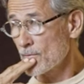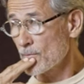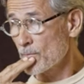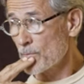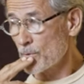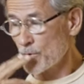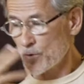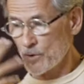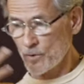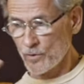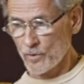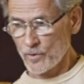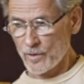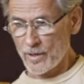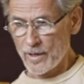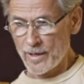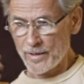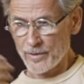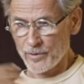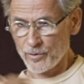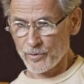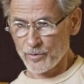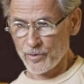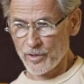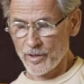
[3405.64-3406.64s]
Put your
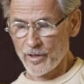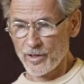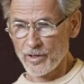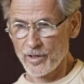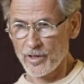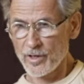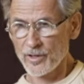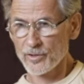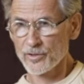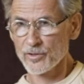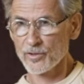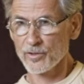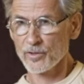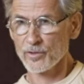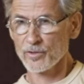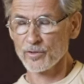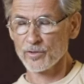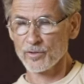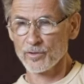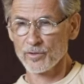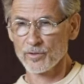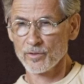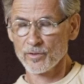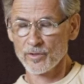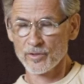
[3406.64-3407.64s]
hand on the heart,
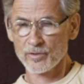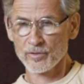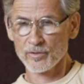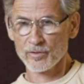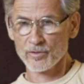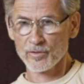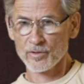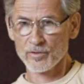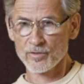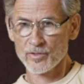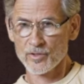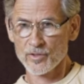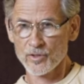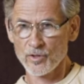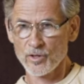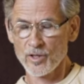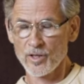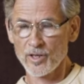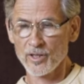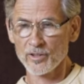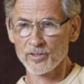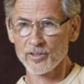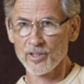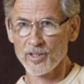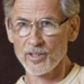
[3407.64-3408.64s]
and is your
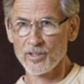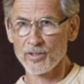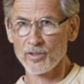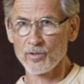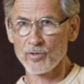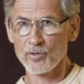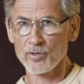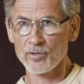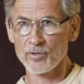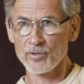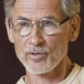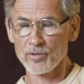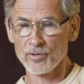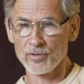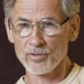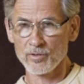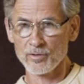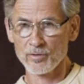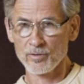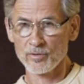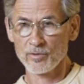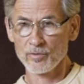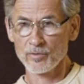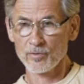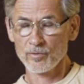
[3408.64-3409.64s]
heart telling you anything?
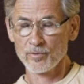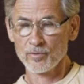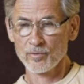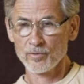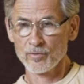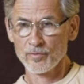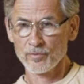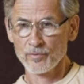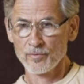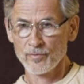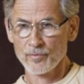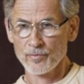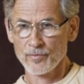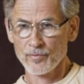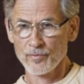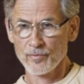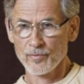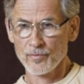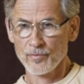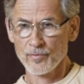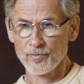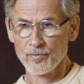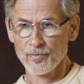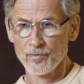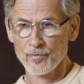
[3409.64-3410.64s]

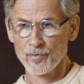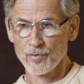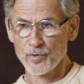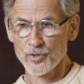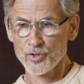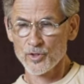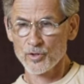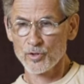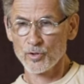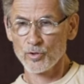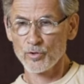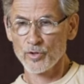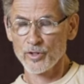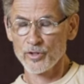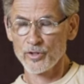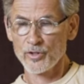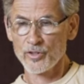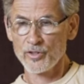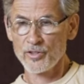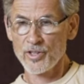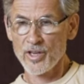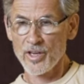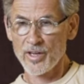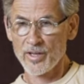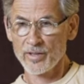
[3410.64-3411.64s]
Or is it already
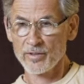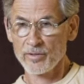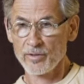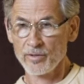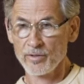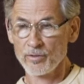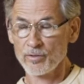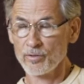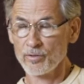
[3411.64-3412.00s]
dead?